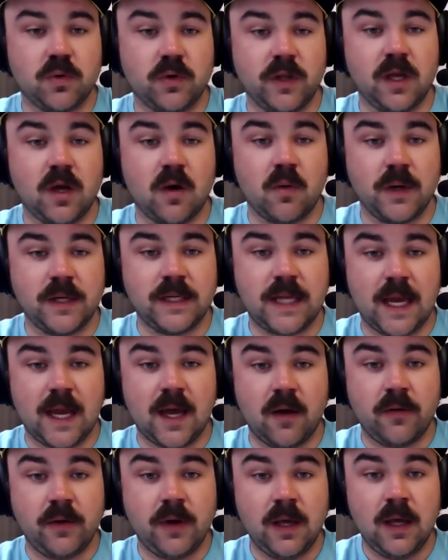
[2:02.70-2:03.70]
going
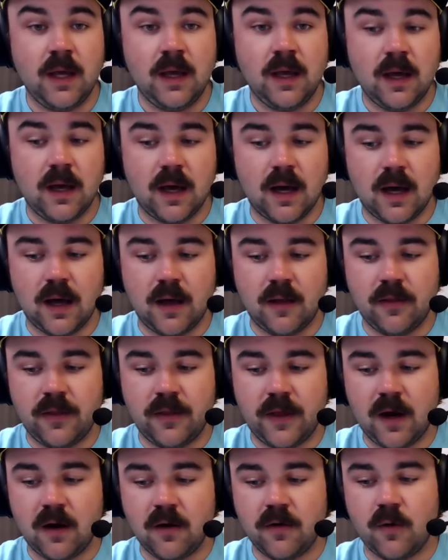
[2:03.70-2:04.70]
down.
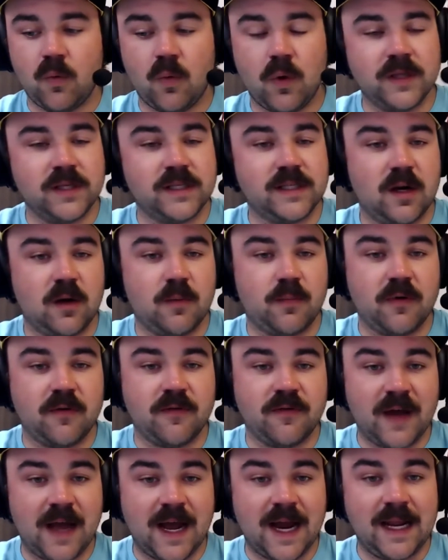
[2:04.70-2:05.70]
They're the ones that are
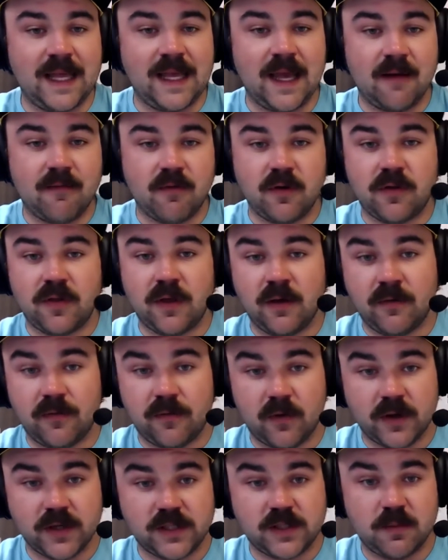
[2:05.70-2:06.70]
providing everything
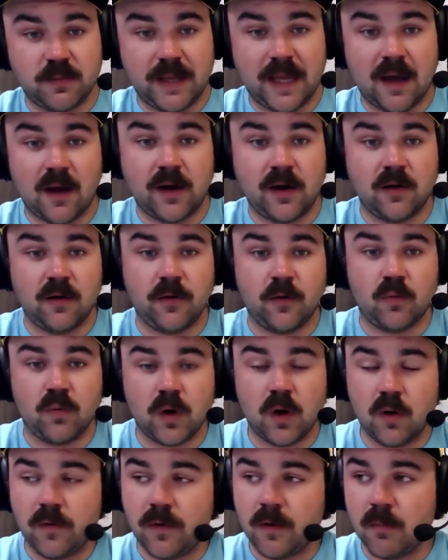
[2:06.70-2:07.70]
for us to be out here on the
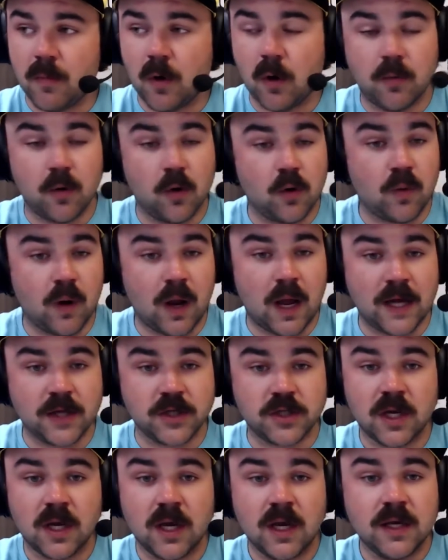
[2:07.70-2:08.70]
road in the mobile garage.